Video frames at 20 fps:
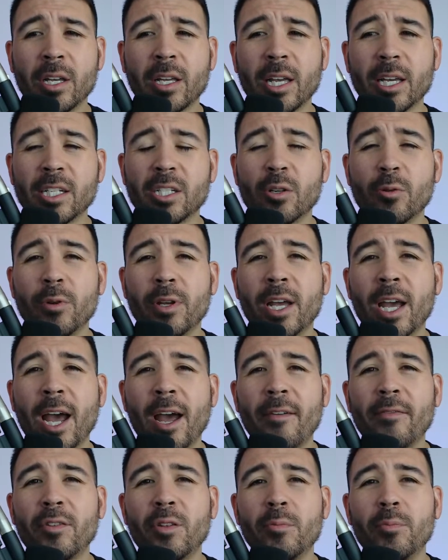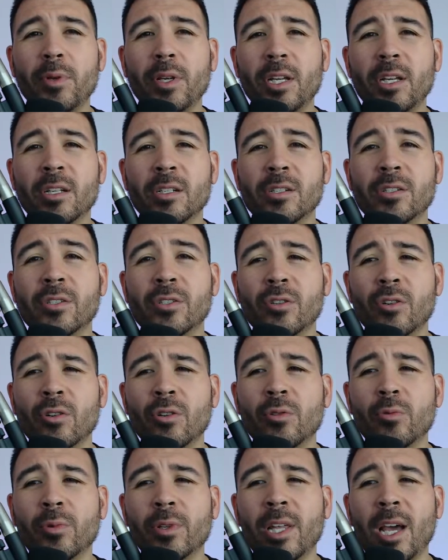Okay, so we have to be
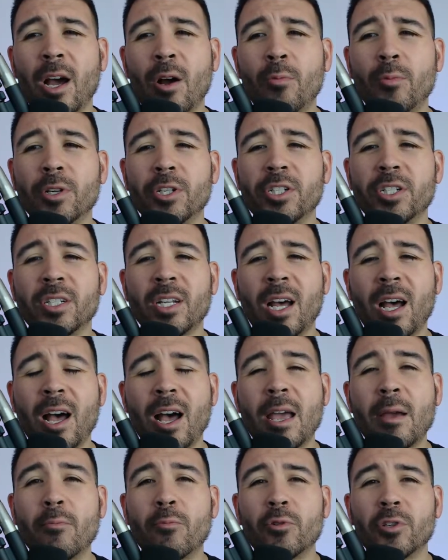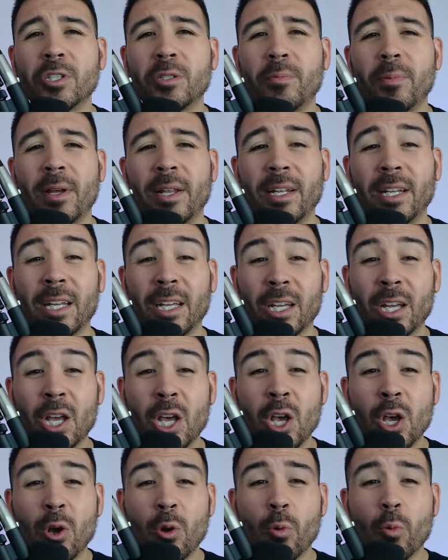concerned with how much time we're spending
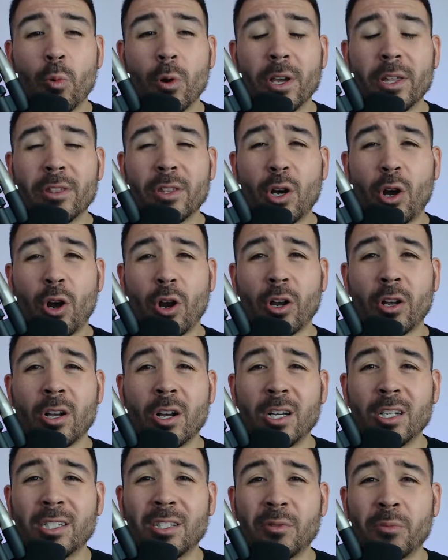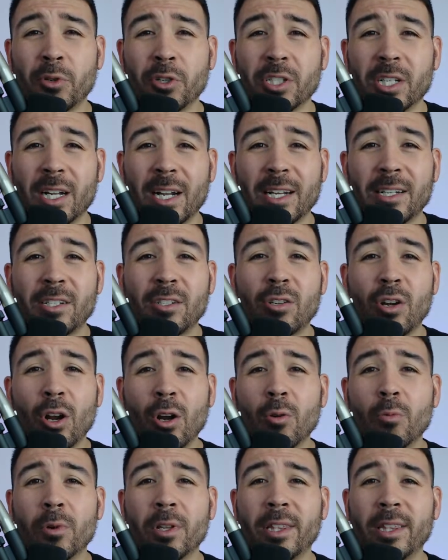with our customers. And I
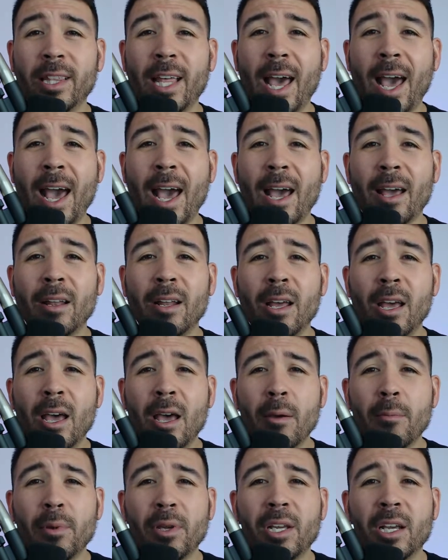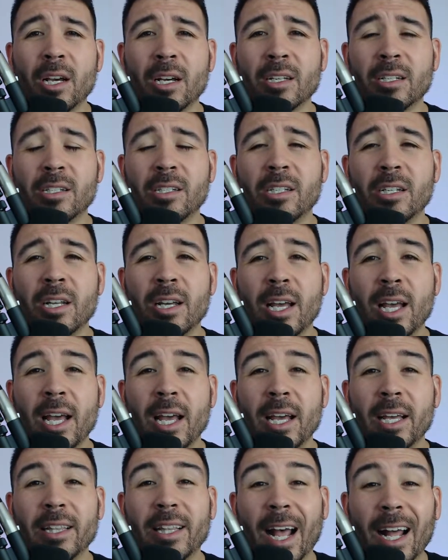start with that because
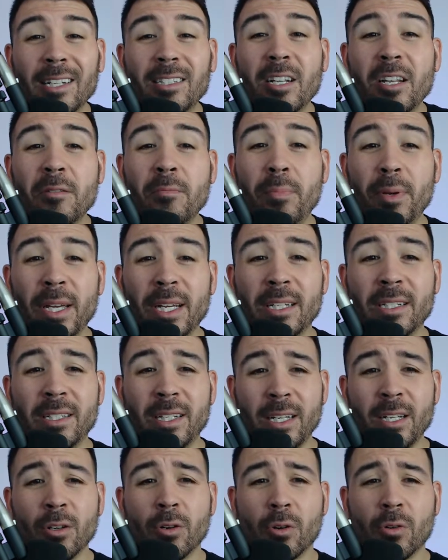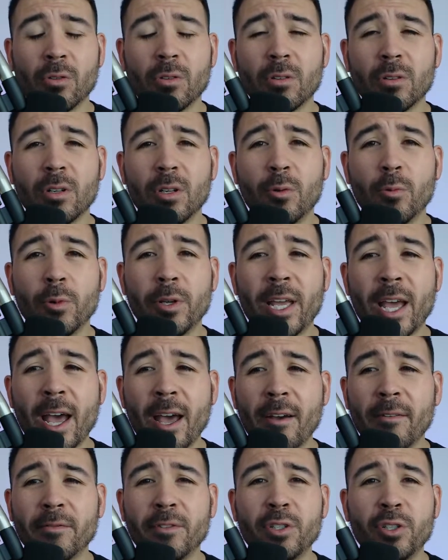that's a big deal. We
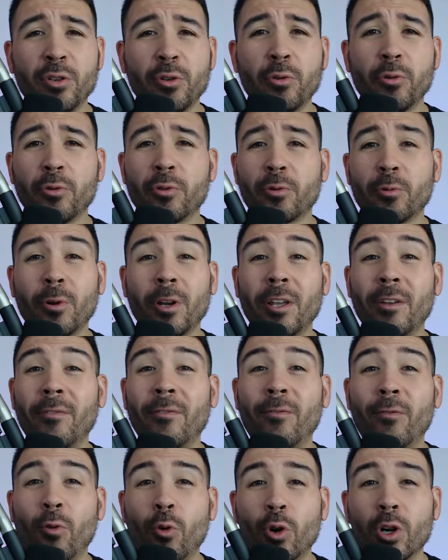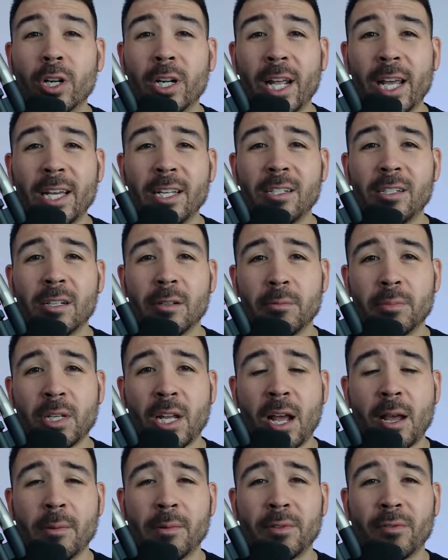have 2, 3, 4 days
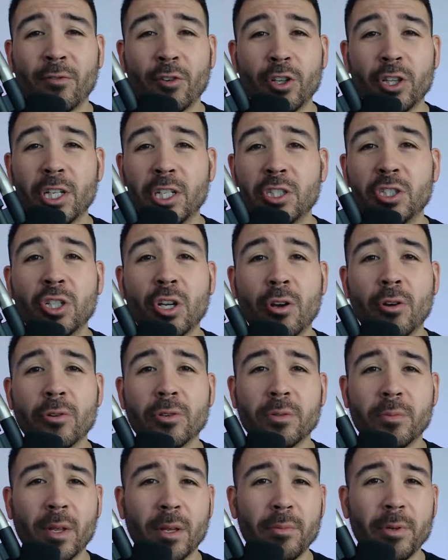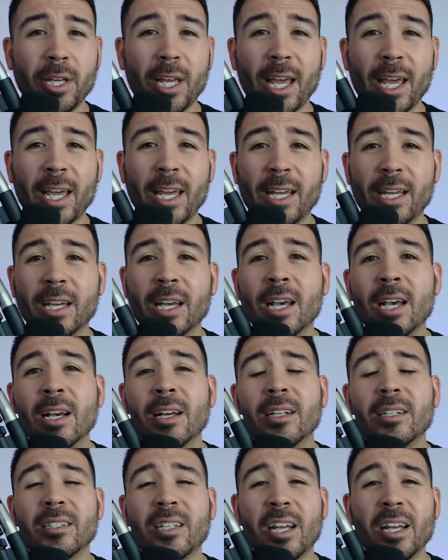sometimes for these shows, maybe 8,
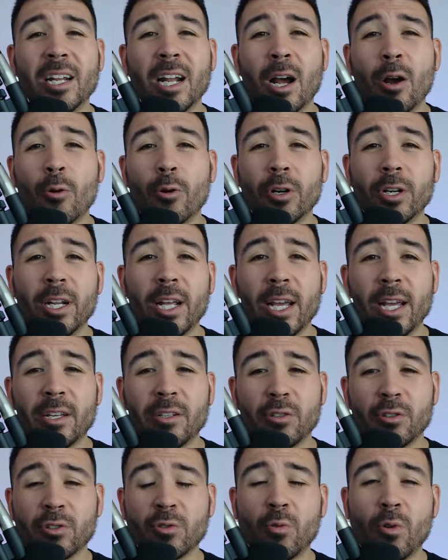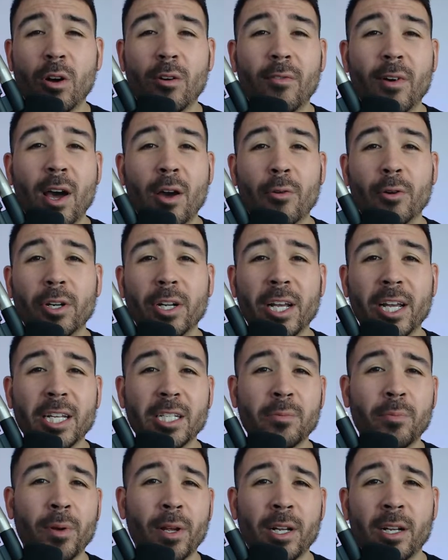10-hour days or 12-hour
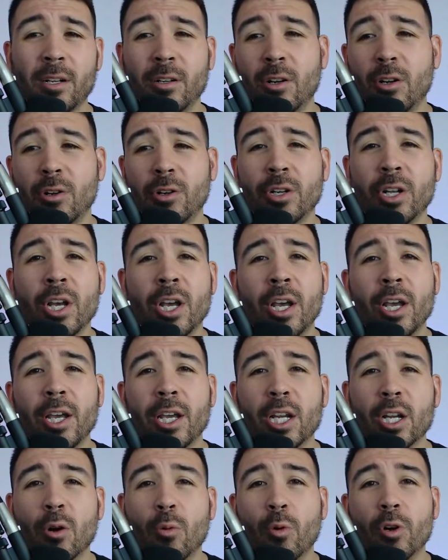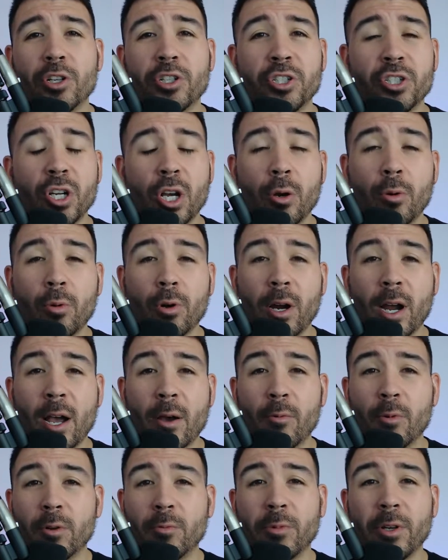days, depending on, you know, what show we're
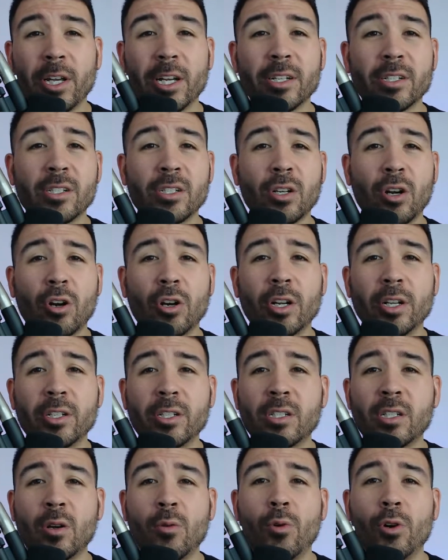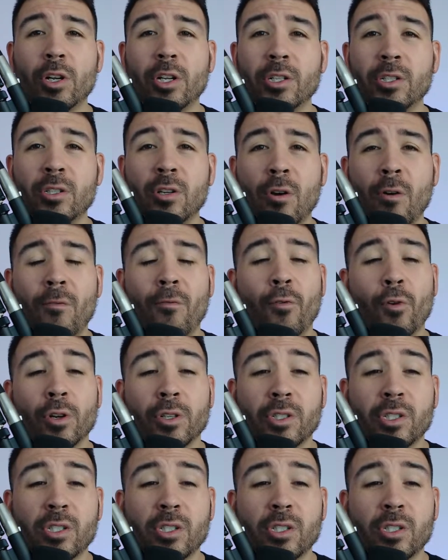at, when we get started, so on and so forth.